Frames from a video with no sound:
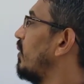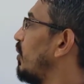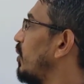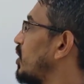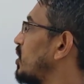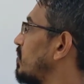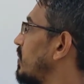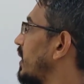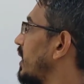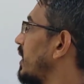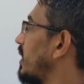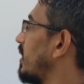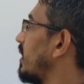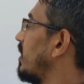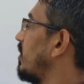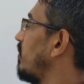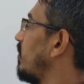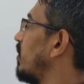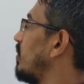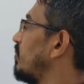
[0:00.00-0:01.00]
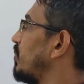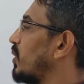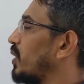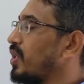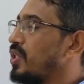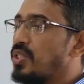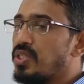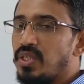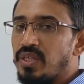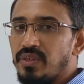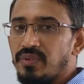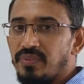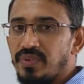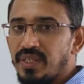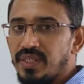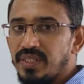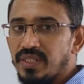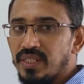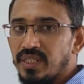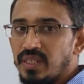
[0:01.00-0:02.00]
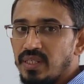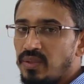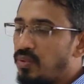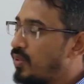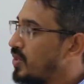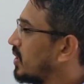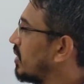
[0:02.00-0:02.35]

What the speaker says: who is making current flow? Potential difference. Who